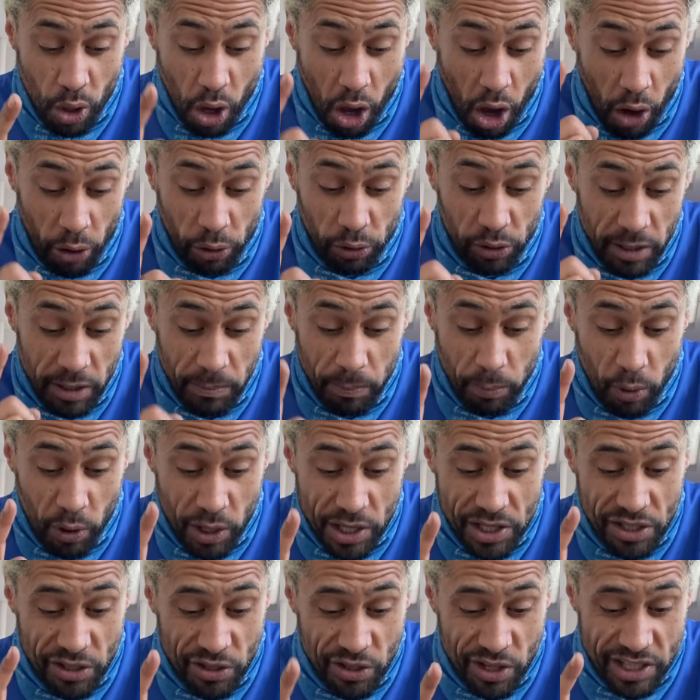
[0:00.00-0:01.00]
only
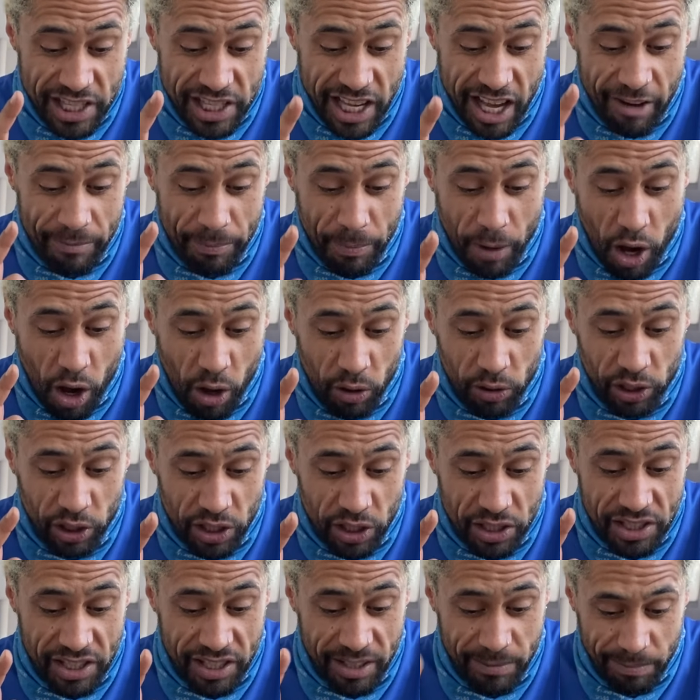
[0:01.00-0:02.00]
poison yourself by holding
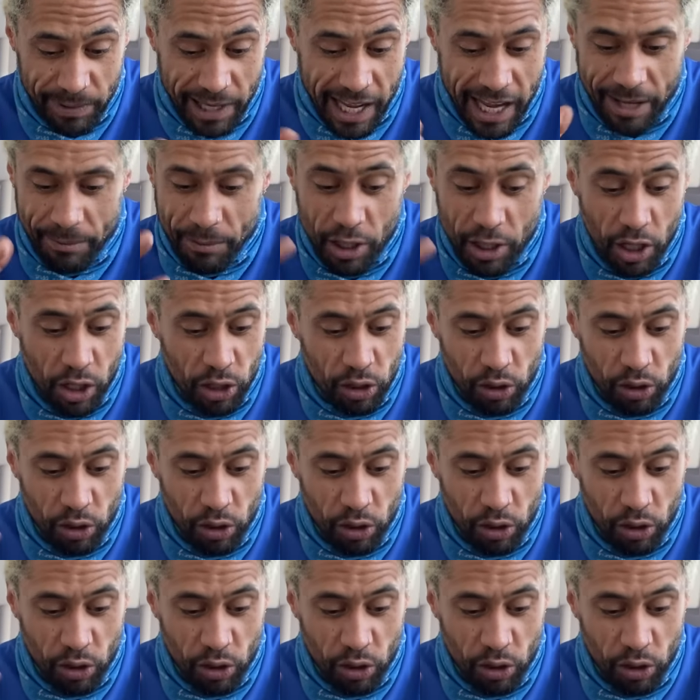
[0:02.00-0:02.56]
on to the blame.